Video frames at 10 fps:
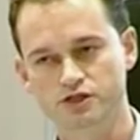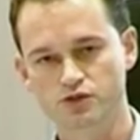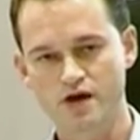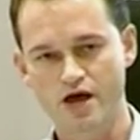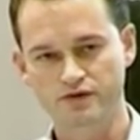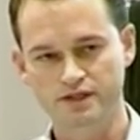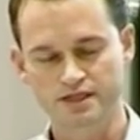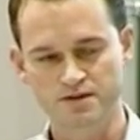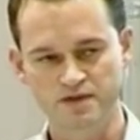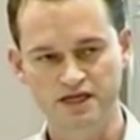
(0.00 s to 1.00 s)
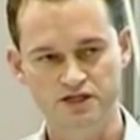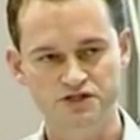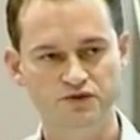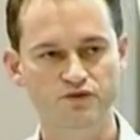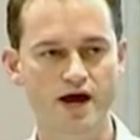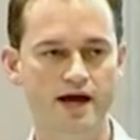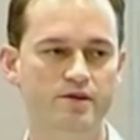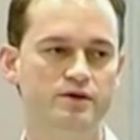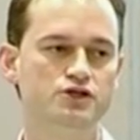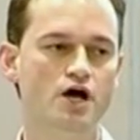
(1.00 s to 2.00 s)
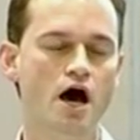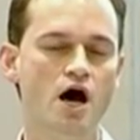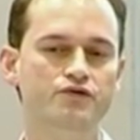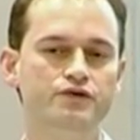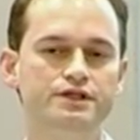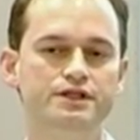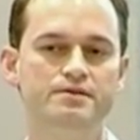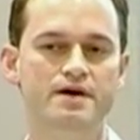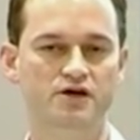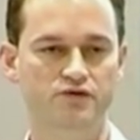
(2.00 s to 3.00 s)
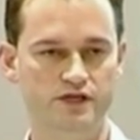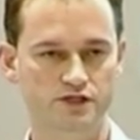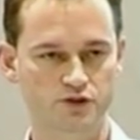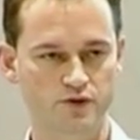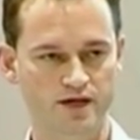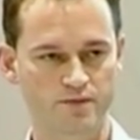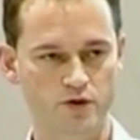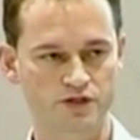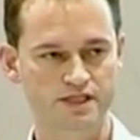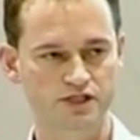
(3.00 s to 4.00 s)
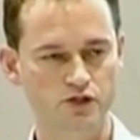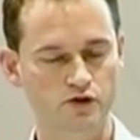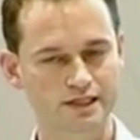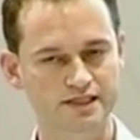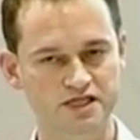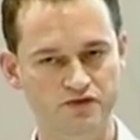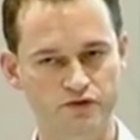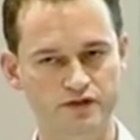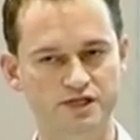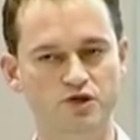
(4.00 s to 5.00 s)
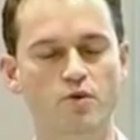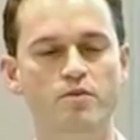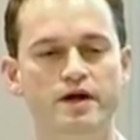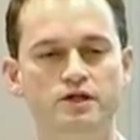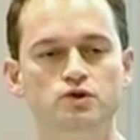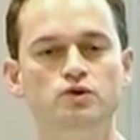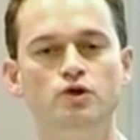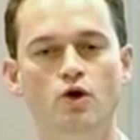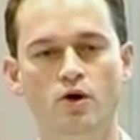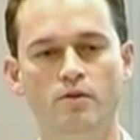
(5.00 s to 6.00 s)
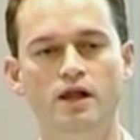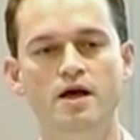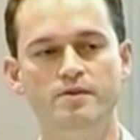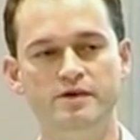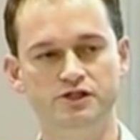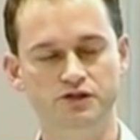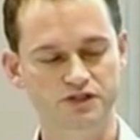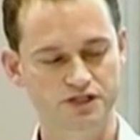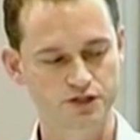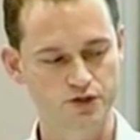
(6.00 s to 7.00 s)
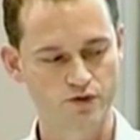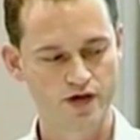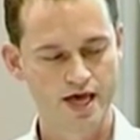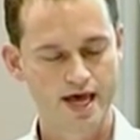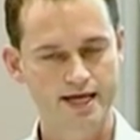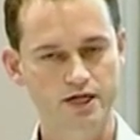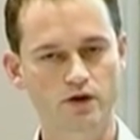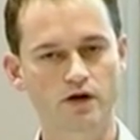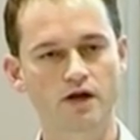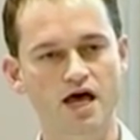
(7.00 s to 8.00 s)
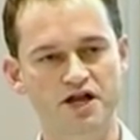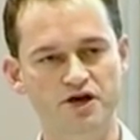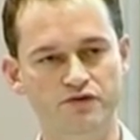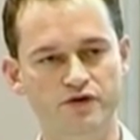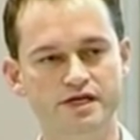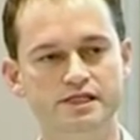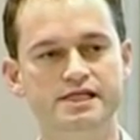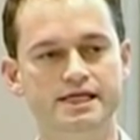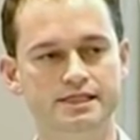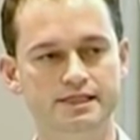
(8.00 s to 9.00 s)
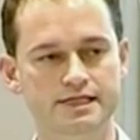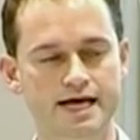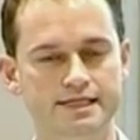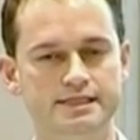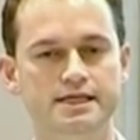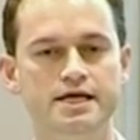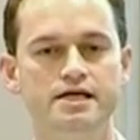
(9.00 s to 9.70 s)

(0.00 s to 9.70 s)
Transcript: surrounding the immediate environment of the myofascial trigger points is totally different as compared to normal muscle tissue. And there are a lot of sensitizing